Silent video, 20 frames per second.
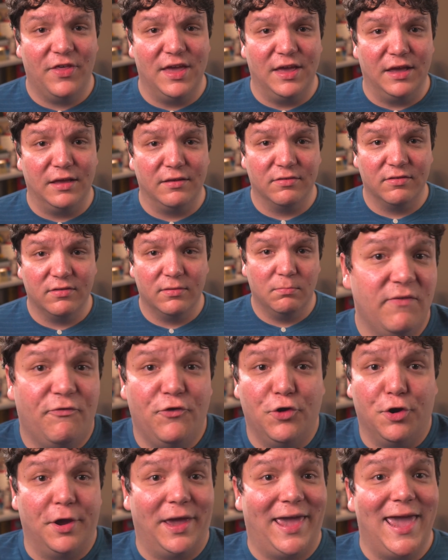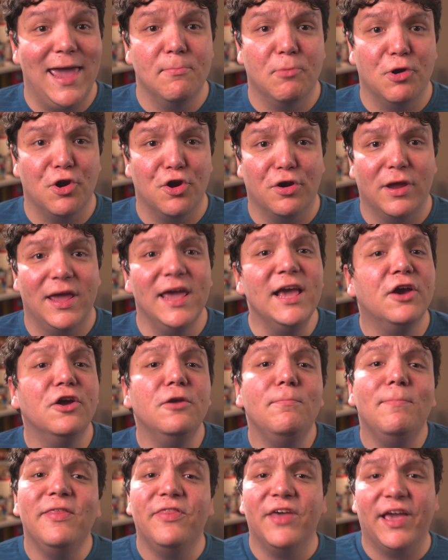things. If you're a gamer, it
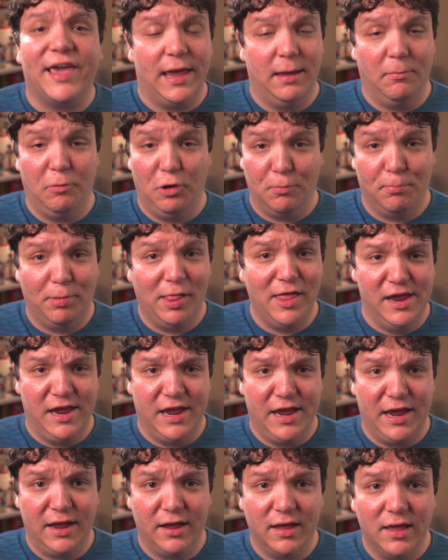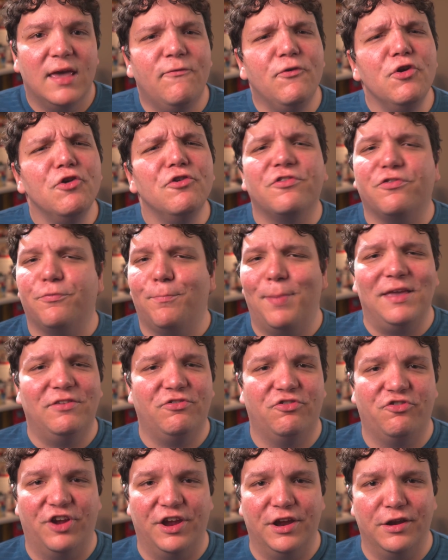could be the game you're playing. If you're a
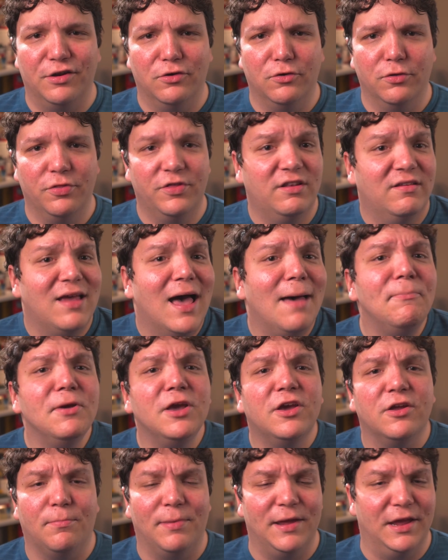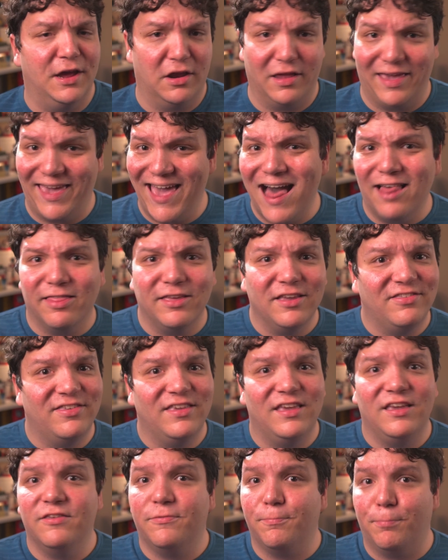space channel, the topic could be on
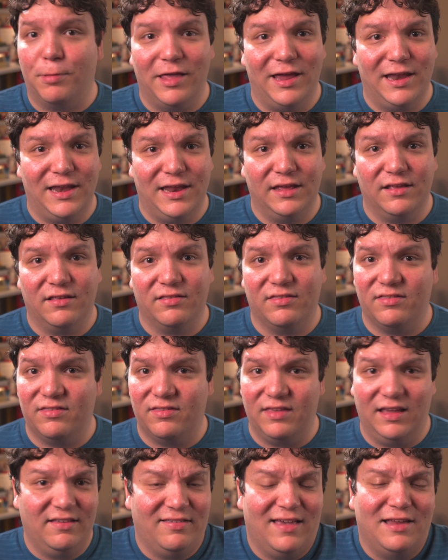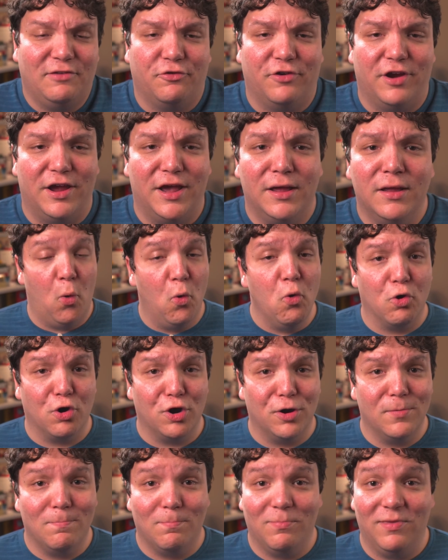galaxies, planets, et cetera.
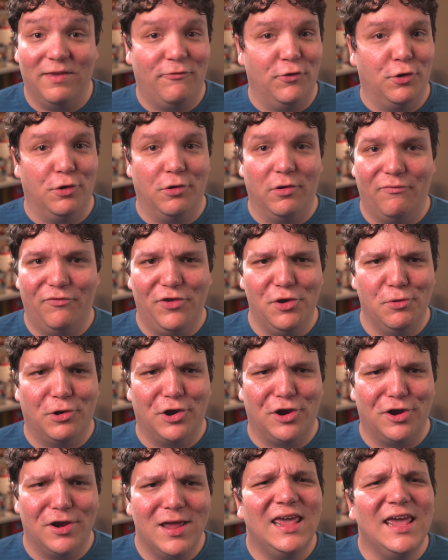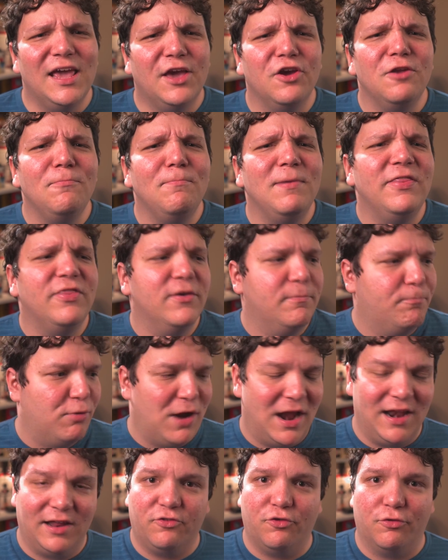Or, if you're a reviewer, it could be the
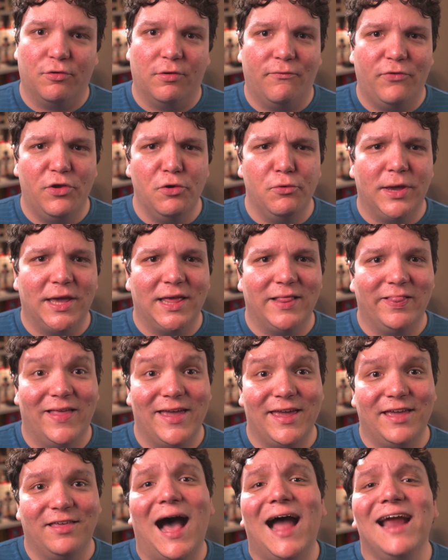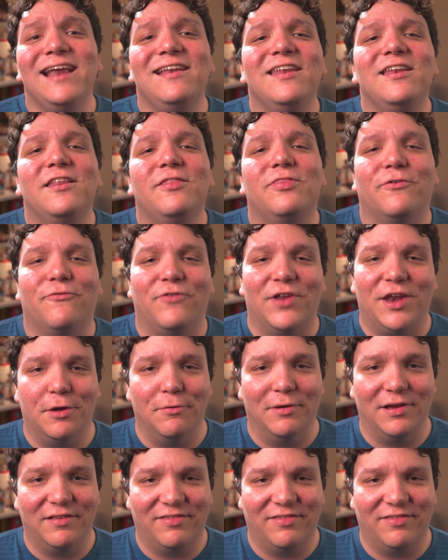product you're reviewing like I did in the video